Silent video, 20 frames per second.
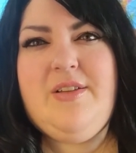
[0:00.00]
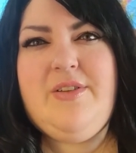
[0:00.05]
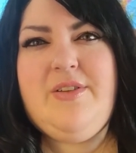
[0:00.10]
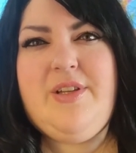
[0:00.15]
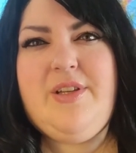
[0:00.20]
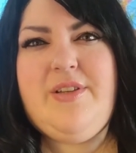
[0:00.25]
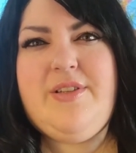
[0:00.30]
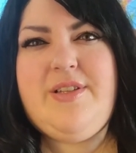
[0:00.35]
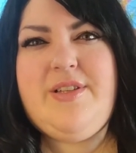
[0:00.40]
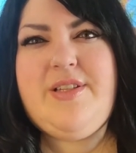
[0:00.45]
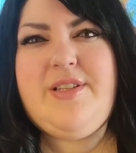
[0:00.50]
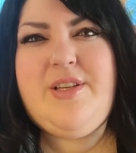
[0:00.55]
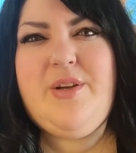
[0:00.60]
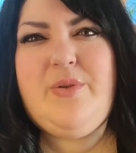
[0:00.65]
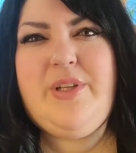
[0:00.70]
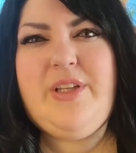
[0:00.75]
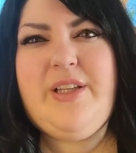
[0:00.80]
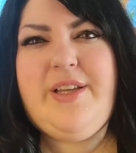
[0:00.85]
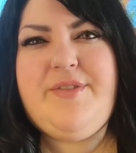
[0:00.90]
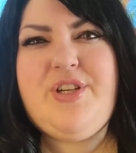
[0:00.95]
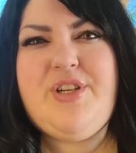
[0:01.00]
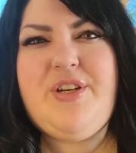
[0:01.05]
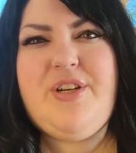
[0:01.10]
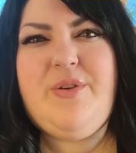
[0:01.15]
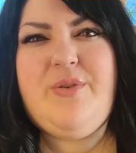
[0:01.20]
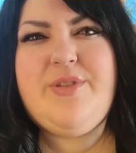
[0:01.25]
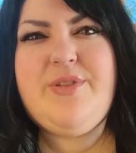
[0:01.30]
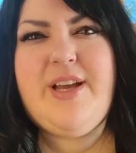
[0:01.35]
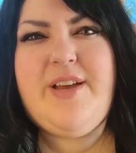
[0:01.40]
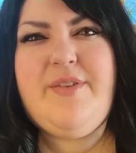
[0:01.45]
This is the only life she
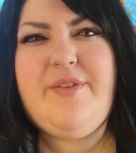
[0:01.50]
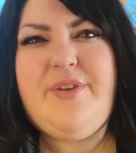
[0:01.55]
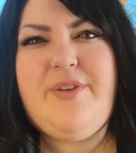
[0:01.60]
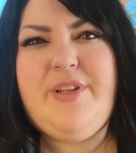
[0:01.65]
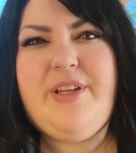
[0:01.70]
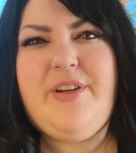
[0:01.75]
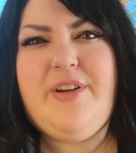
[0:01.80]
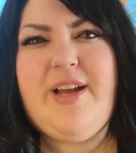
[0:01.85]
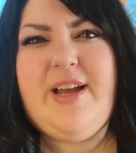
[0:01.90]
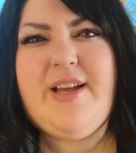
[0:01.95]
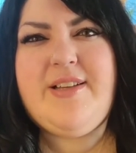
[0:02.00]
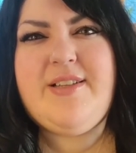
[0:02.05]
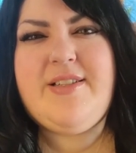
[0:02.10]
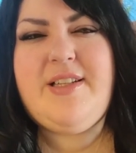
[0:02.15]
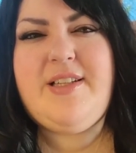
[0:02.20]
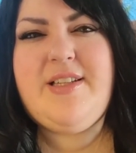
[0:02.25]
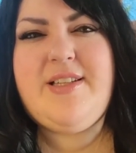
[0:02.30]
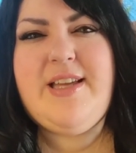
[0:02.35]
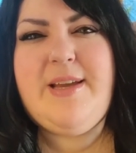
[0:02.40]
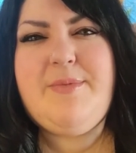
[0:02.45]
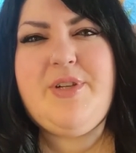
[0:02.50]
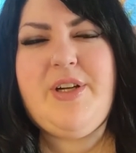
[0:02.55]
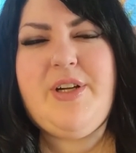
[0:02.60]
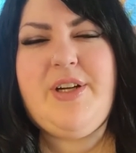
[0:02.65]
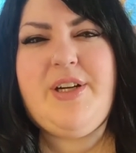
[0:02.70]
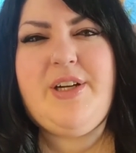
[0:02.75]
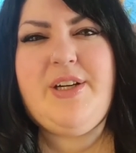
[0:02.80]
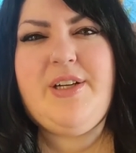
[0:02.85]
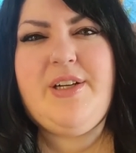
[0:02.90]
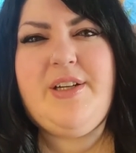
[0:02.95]
knows. I have a feeling her ex did the same to
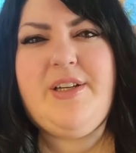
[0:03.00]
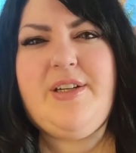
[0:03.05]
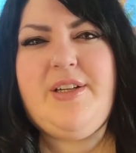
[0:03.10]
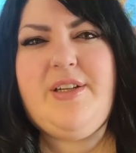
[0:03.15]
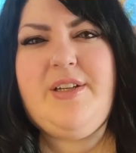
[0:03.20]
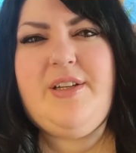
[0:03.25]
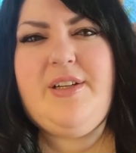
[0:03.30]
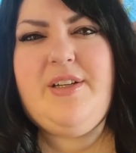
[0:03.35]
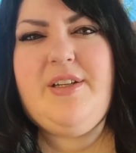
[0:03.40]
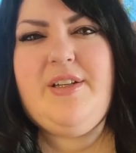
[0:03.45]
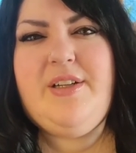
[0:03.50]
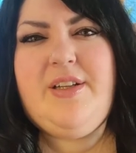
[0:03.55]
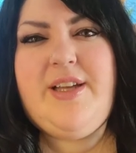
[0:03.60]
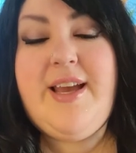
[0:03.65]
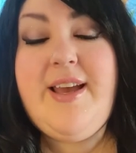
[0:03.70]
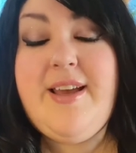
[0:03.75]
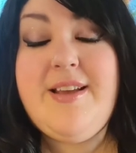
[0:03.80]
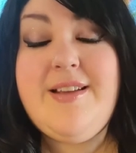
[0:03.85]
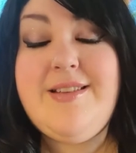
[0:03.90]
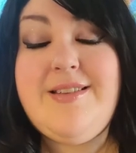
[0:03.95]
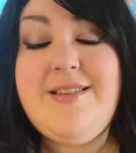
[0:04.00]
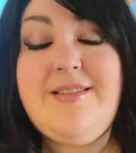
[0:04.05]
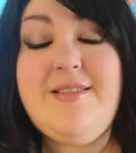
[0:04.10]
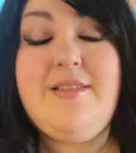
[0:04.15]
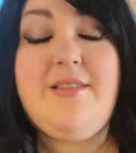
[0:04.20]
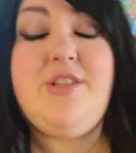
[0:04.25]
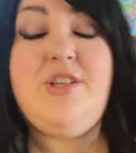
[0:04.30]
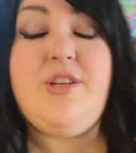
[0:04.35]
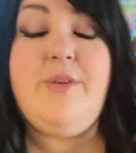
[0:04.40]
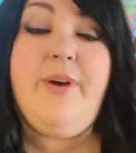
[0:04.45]
her. Yes,
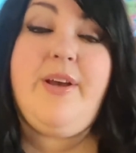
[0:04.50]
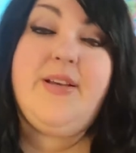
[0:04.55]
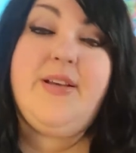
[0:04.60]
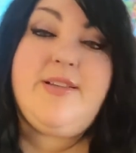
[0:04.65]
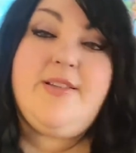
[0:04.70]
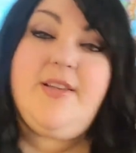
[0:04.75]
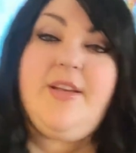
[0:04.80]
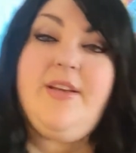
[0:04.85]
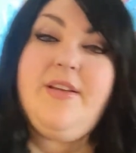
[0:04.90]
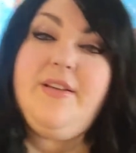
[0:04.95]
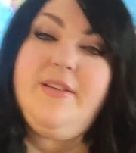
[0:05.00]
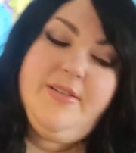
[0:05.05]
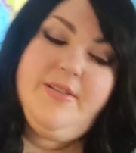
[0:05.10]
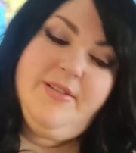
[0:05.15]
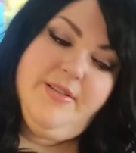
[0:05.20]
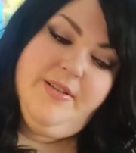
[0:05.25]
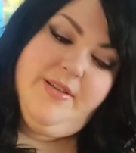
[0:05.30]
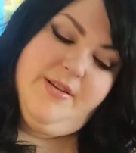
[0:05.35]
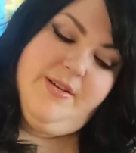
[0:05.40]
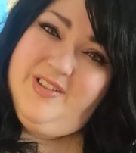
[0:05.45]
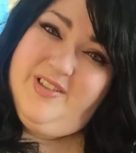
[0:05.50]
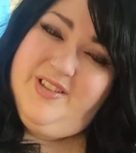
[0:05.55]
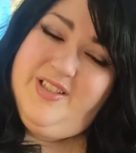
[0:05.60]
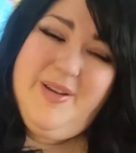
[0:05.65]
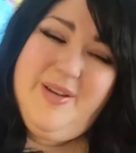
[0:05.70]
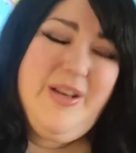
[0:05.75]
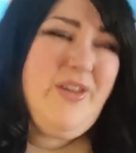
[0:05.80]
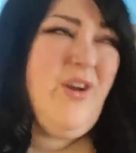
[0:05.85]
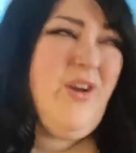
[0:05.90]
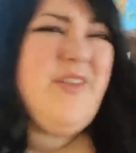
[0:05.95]
she was, yeah.
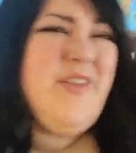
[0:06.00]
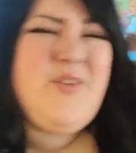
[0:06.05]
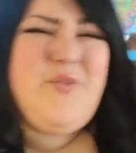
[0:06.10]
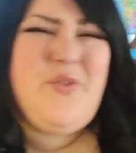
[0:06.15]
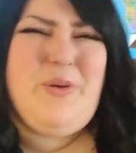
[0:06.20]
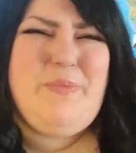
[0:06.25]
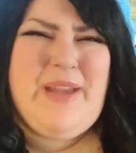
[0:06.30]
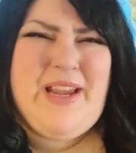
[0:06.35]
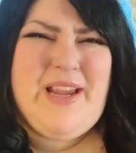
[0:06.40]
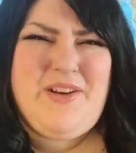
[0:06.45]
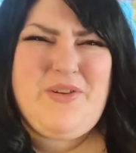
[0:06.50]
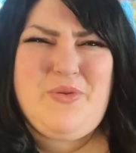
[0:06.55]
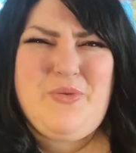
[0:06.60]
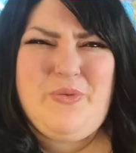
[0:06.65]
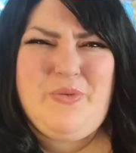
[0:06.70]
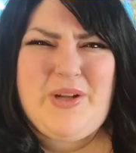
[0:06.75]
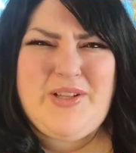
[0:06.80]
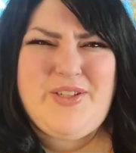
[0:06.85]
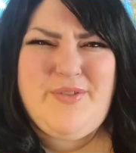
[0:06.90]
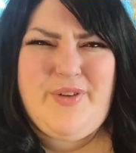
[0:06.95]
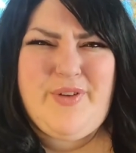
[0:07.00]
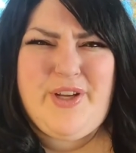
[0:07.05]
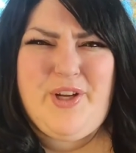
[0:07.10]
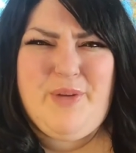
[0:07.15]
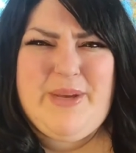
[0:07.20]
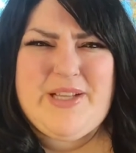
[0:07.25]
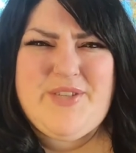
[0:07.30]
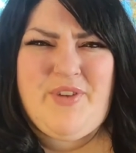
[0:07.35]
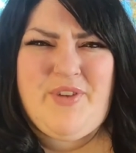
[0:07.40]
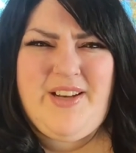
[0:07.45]
And all this for a man who wants to fuck
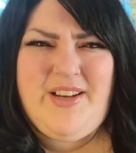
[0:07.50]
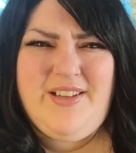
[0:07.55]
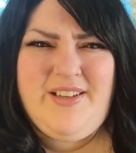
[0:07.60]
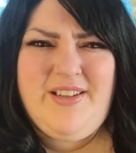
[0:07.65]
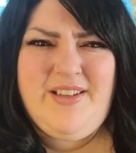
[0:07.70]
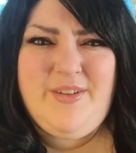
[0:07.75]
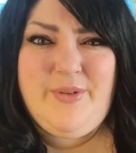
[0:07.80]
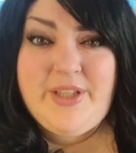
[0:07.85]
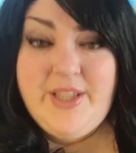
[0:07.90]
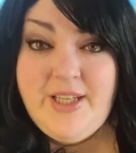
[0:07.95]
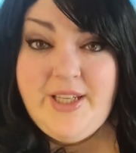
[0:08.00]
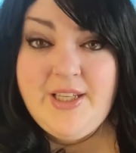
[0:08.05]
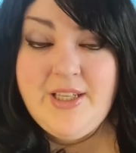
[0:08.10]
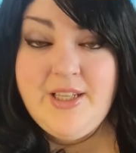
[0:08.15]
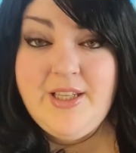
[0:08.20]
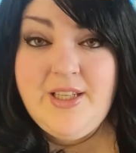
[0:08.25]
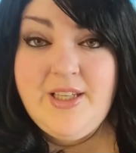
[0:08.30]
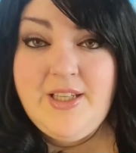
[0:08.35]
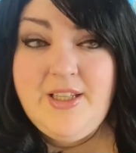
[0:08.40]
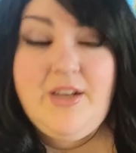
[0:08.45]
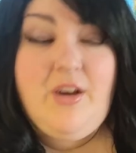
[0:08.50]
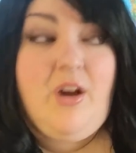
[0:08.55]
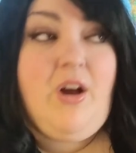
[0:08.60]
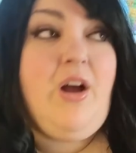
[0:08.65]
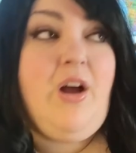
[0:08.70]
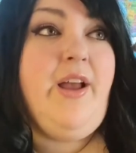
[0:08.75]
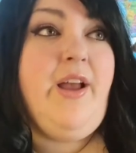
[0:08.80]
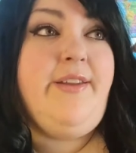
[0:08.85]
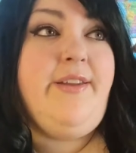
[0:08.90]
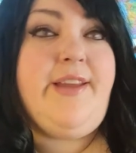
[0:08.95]
your best friend? Really?
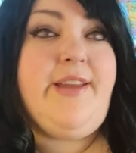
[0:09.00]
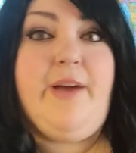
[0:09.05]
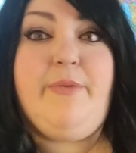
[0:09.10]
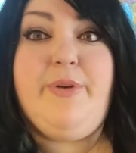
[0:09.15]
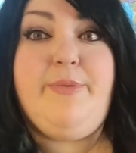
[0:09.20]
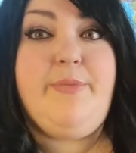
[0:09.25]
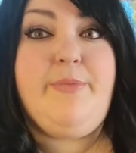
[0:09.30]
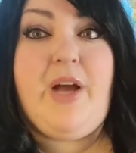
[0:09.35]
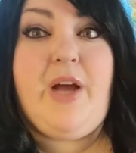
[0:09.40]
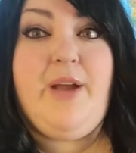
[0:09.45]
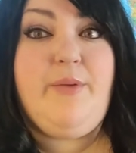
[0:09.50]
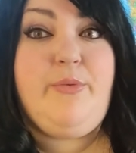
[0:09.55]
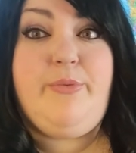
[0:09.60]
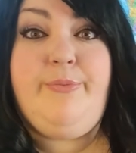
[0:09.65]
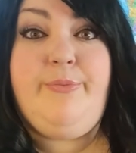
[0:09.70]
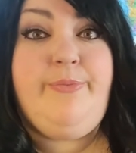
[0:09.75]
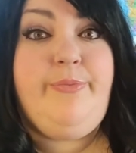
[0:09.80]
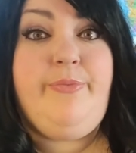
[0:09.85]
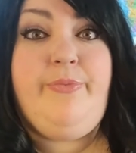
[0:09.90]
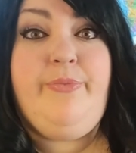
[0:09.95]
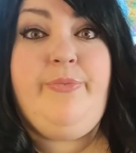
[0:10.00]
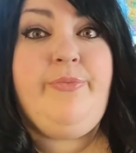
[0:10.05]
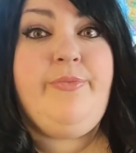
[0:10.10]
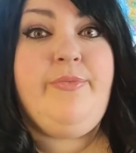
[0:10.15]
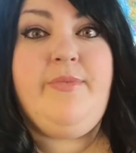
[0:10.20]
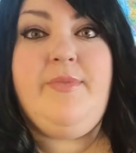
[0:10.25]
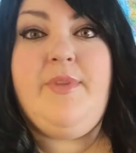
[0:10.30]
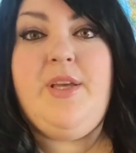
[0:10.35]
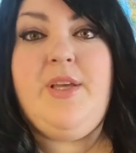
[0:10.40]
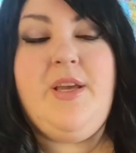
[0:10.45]
God, that would,
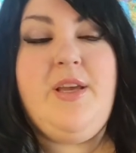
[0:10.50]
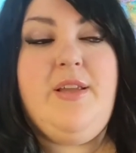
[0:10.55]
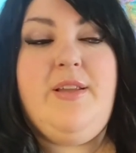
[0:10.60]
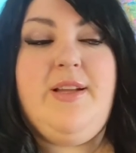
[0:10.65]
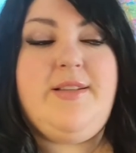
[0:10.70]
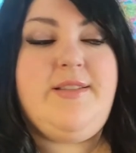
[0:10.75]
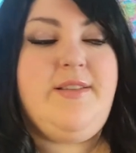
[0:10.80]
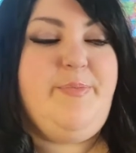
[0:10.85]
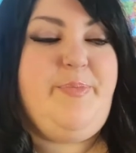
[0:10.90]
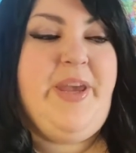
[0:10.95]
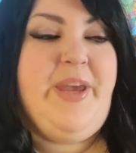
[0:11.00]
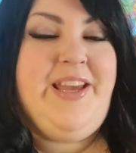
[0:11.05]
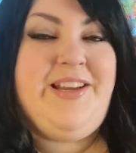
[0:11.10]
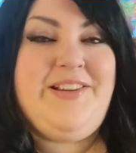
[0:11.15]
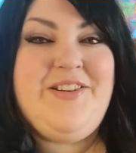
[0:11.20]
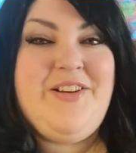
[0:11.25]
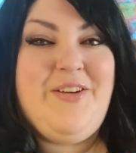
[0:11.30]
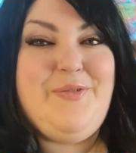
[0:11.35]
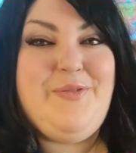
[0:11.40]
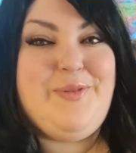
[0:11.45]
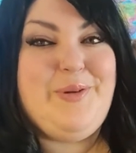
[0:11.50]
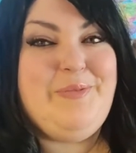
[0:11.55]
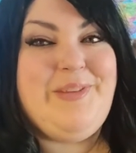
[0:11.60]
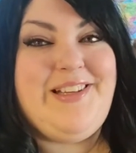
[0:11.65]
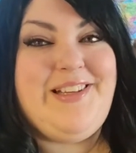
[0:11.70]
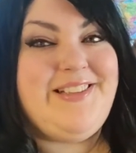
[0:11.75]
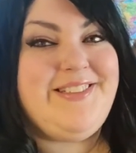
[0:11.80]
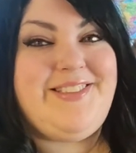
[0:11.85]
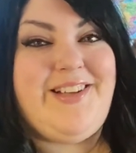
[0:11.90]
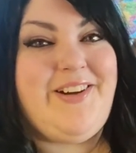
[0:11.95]
that's a big no for
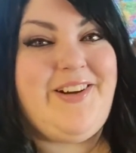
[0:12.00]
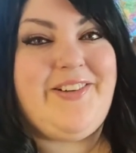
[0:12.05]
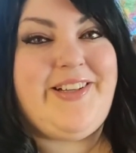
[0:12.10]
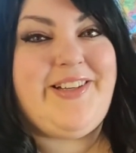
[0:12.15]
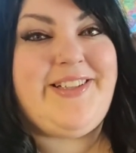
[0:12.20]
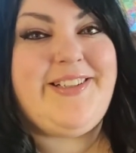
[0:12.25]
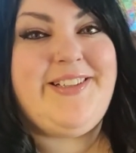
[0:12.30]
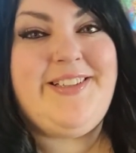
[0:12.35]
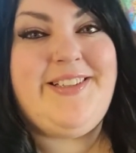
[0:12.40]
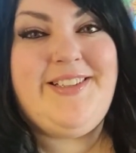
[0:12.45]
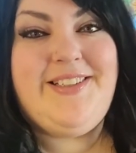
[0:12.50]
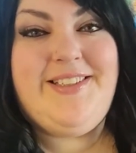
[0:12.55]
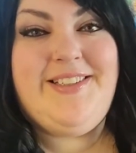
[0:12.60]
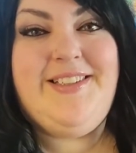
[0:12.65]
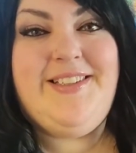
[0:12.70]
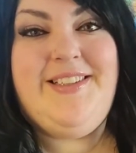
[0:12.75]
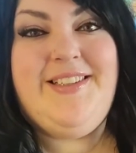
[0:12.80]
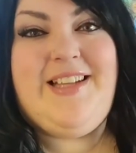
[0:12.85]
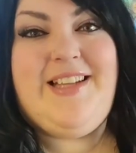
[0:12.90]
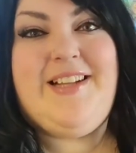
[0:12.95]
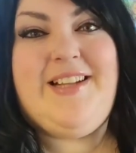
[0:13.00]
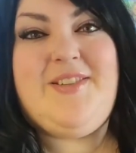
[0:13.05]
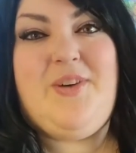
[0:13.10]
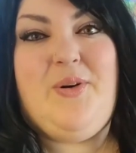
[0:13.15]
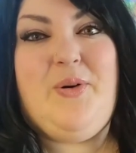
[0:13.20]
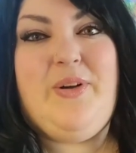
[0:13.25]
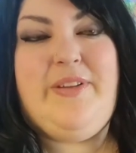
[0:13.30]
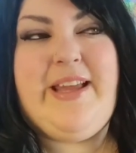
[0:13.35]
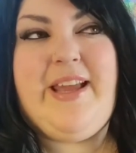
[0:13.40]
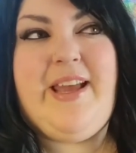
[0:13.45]
me, sorry. That's,
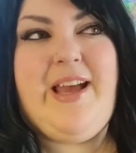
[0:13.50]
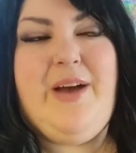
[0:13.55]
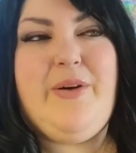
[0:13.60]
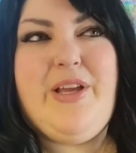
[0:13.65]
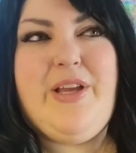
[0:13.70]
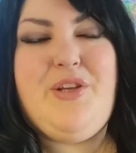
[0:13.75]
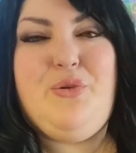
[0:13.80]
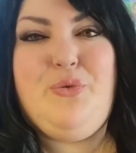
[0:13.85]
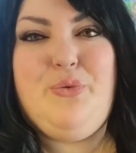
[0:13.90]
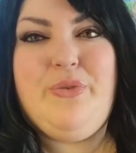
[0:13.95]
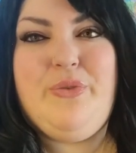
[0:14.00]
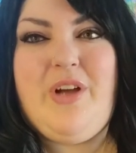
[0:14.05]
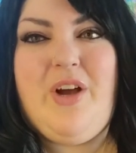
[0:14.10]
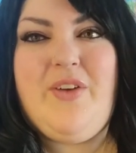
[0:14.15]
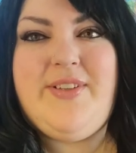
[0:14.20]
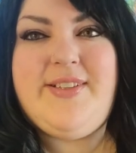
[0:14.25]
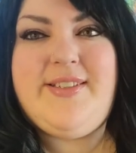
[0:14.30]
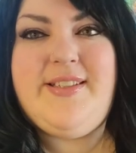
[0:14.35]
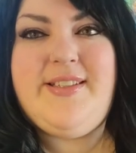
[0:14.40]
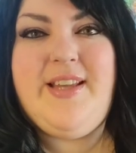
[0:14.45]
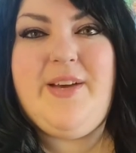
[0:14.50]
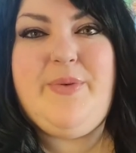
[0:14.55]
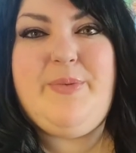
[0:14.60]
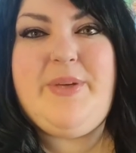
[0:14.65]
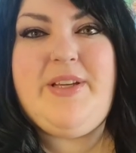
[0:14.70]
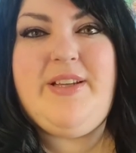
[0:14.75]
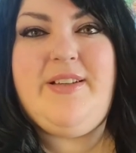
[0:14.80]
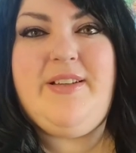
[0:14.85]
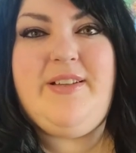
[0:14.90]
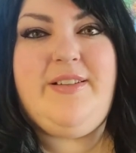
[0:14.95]
how can you, obviously that would
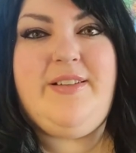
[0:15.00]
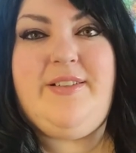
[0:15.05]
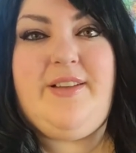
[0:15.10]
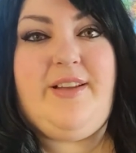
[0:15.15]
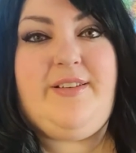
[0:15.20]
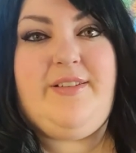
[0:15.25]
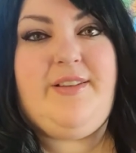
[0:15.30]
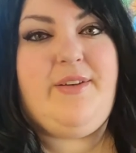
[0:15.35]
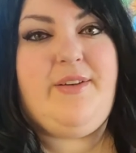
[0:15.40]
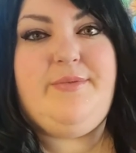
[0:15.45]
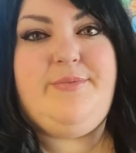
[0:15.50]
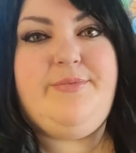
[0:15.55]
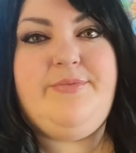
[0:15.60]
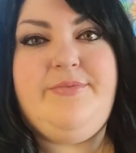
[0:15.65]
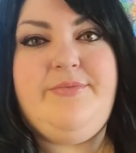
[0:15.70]
be, I don't know.